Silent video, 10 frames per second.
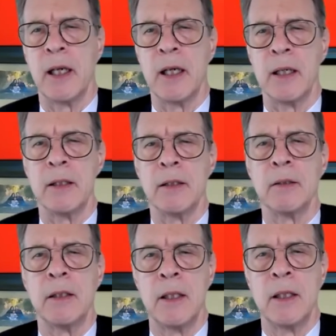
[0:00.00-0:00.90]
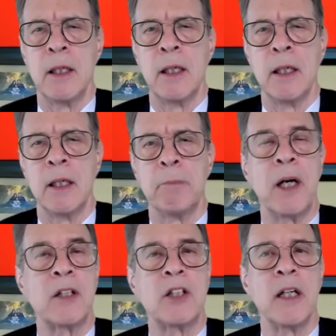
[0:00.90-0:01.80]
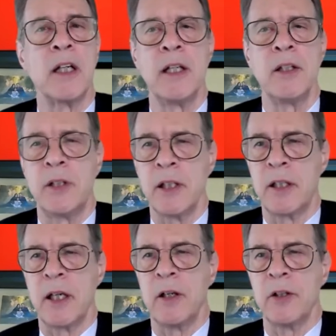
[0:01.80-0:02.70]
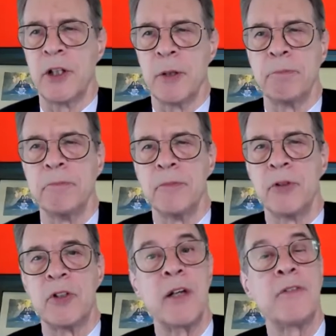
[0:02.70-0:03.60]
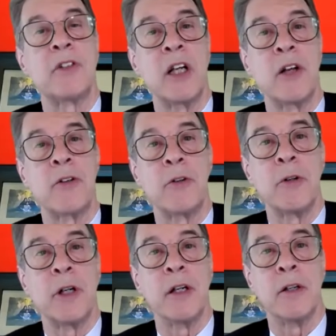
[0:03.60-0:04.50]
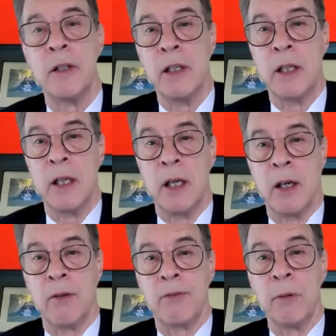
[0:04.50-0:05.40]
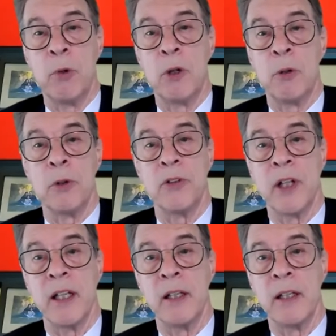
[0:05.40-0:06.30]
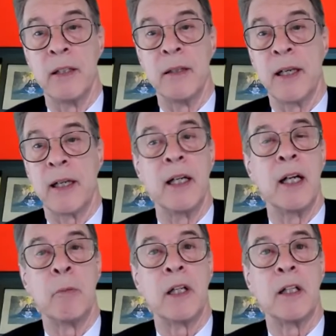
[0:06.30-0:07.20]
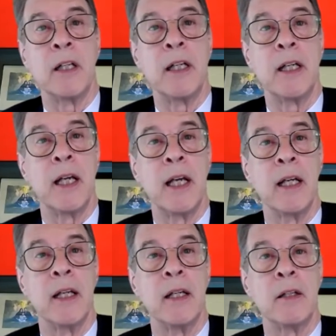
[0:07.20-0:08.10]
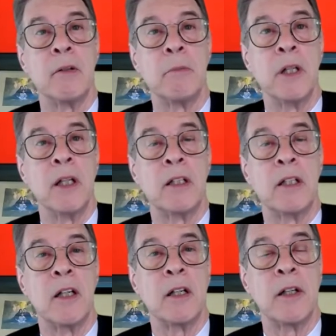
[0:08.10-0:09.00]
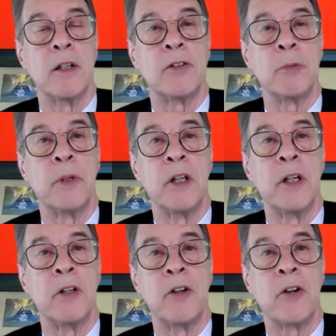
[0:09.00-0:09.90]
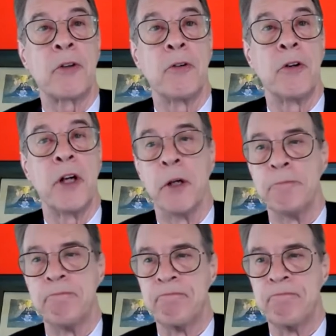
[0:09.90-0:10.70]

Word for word: Uh, uh, Park Chung-hee's dictatorship saved South Korea from what was then an economically and militarily superior North Korea.